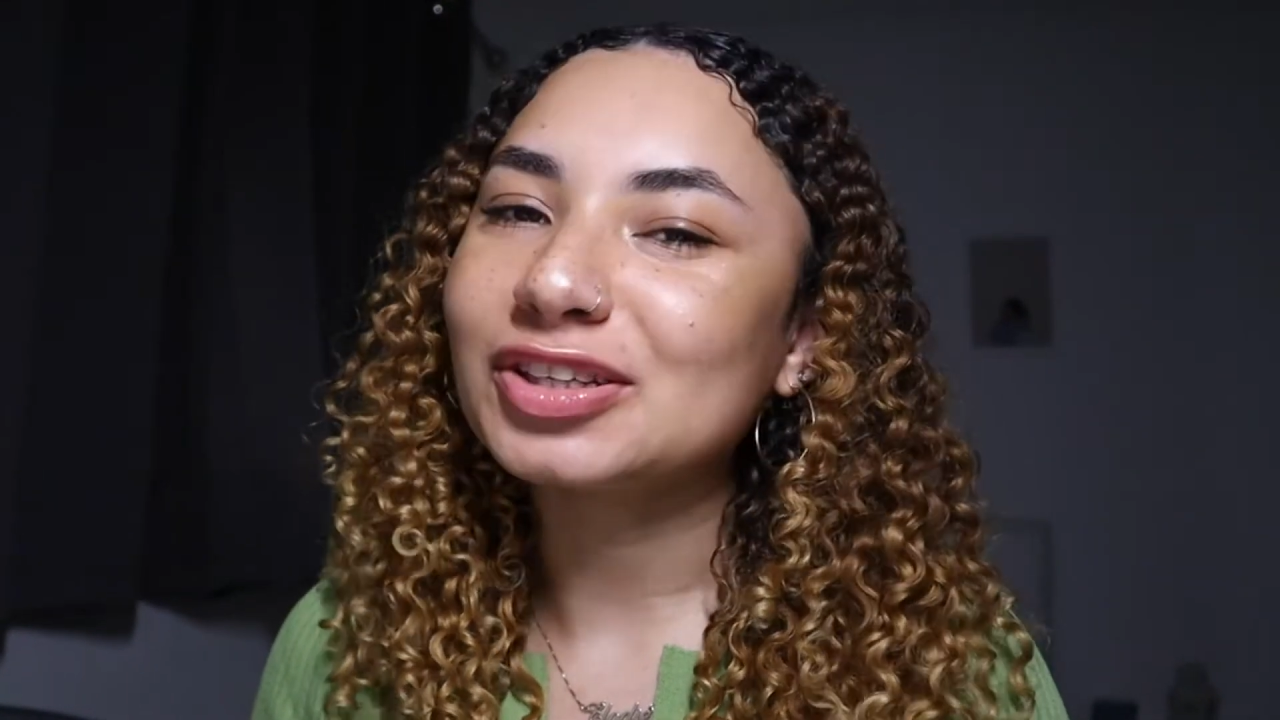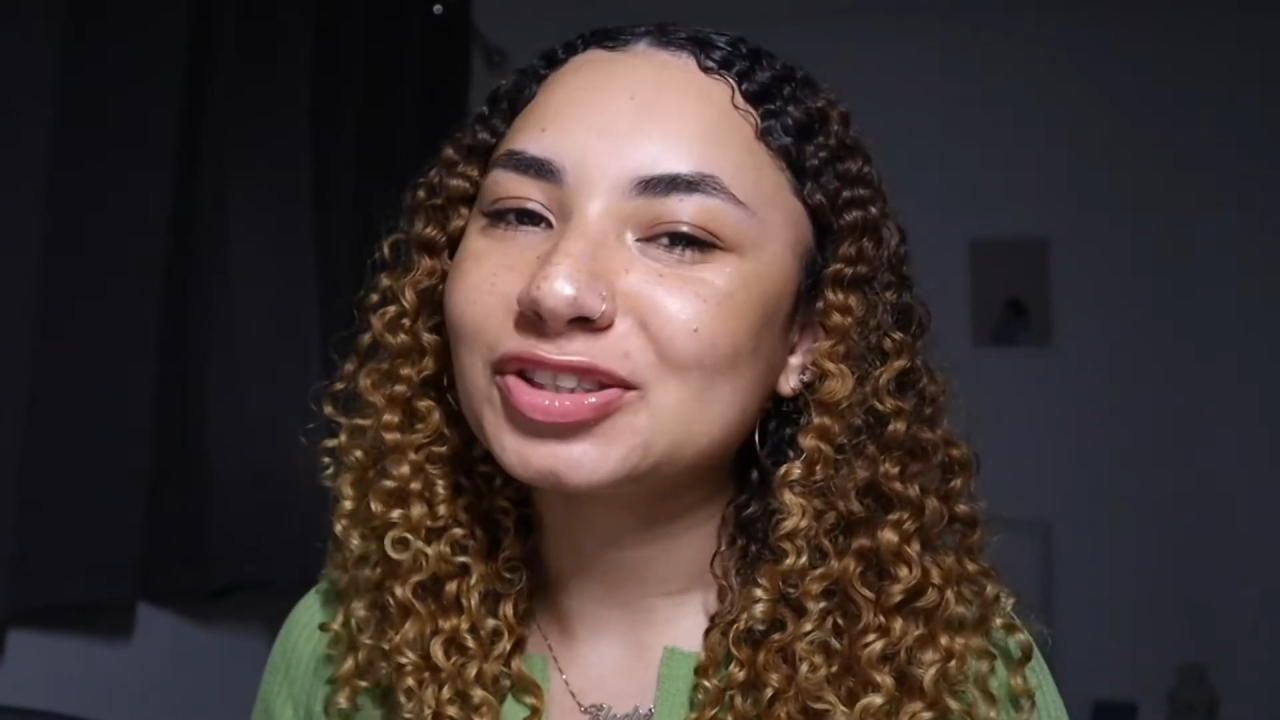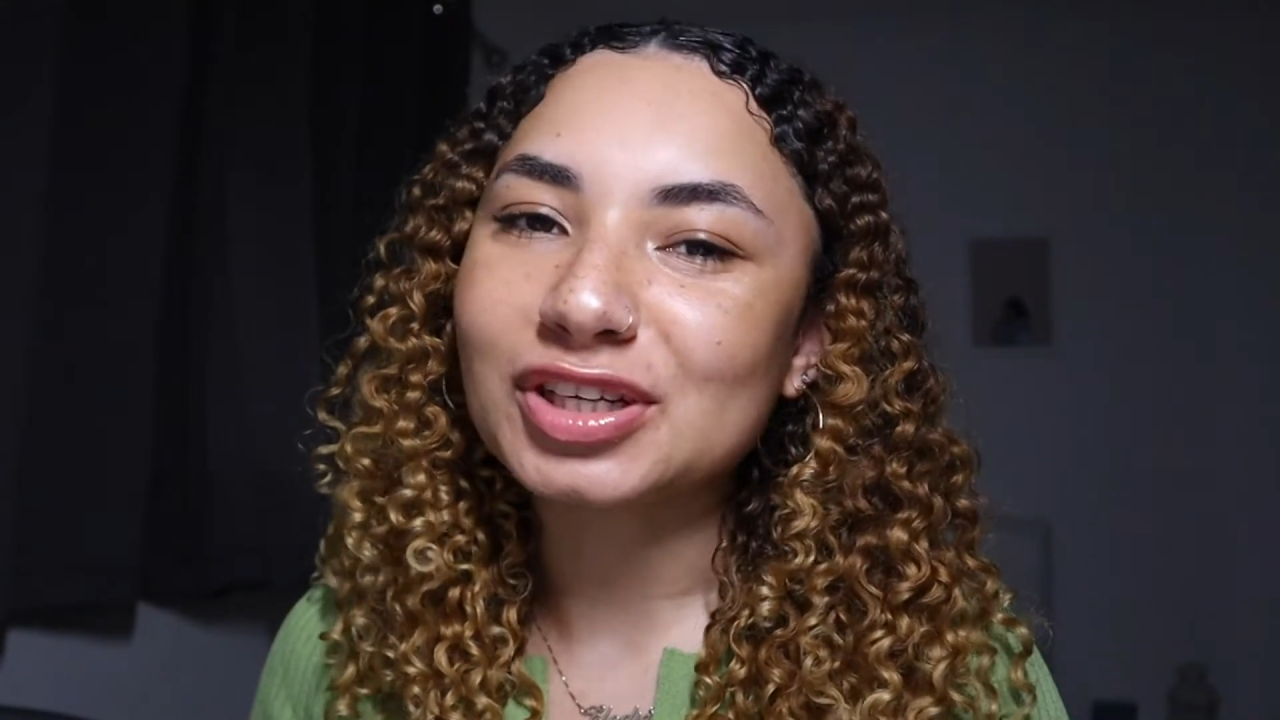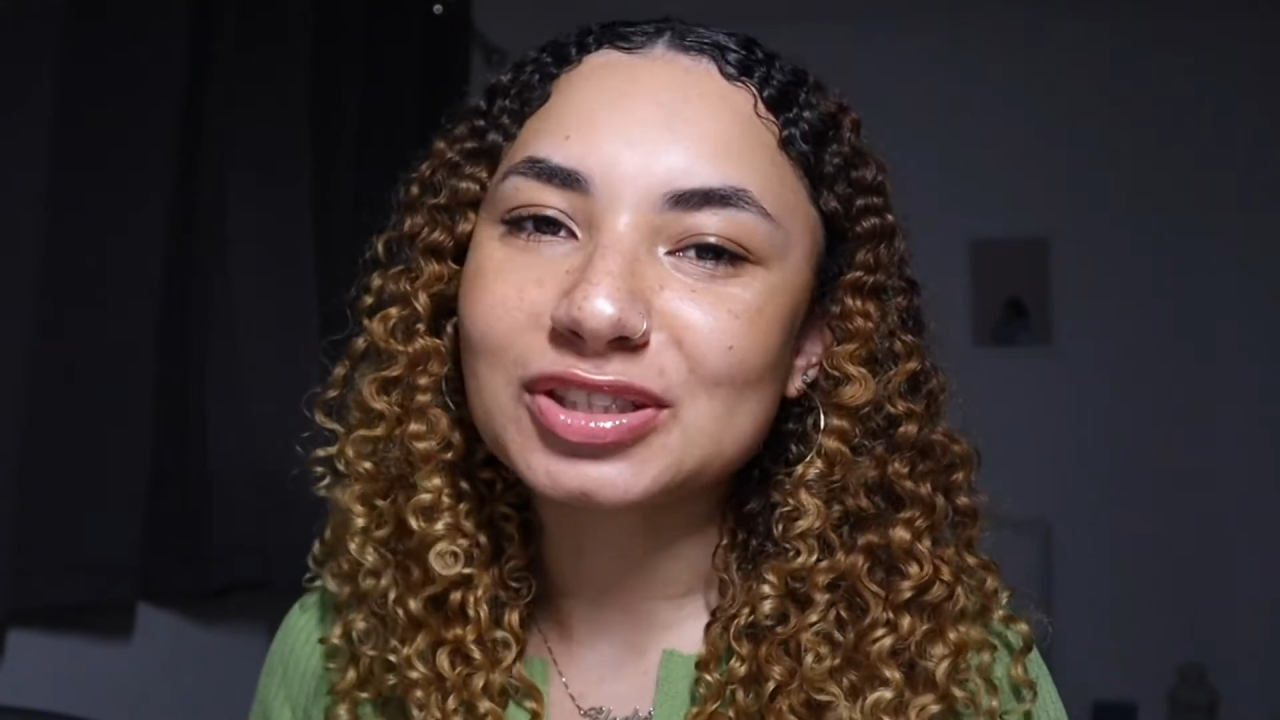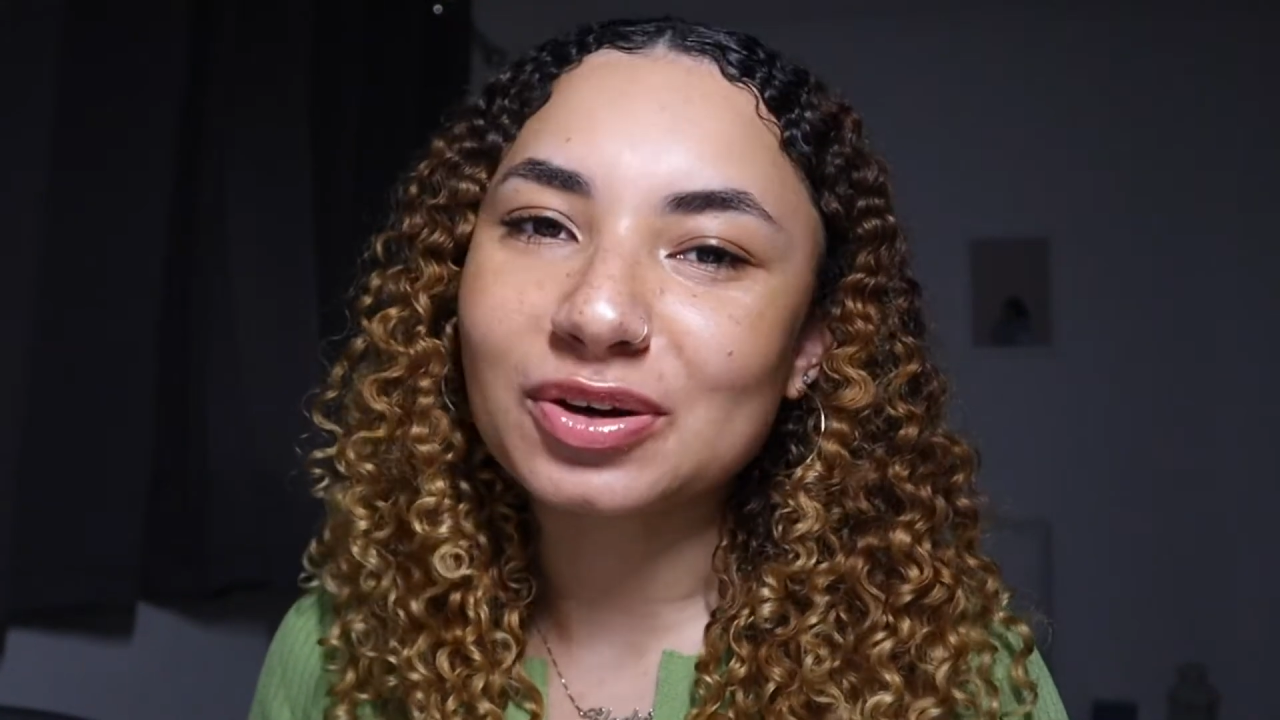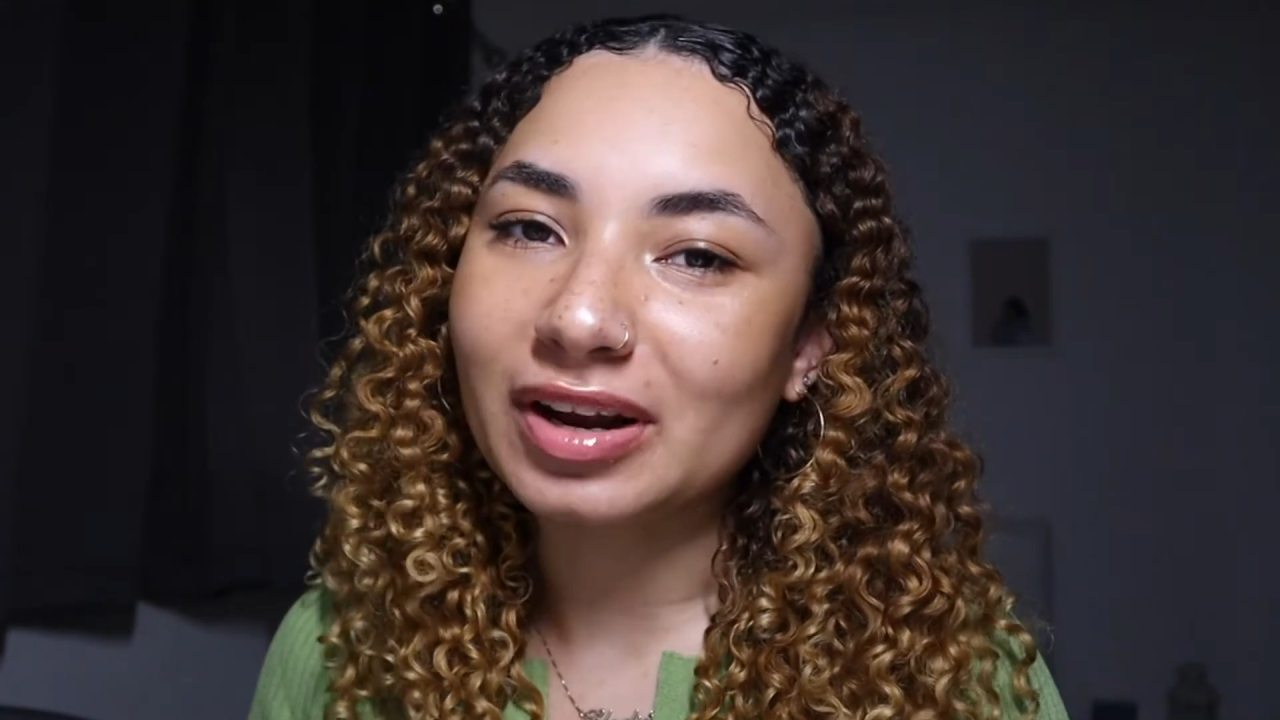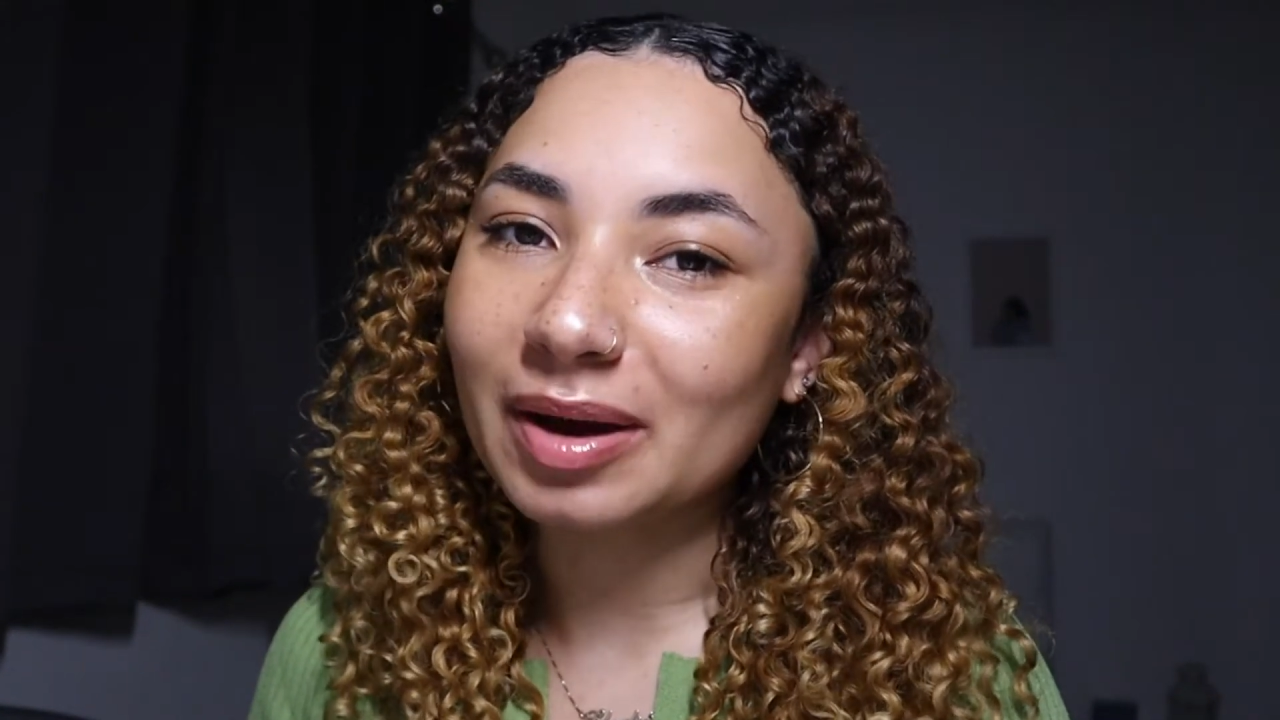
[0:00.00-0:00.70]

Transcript: to trust God,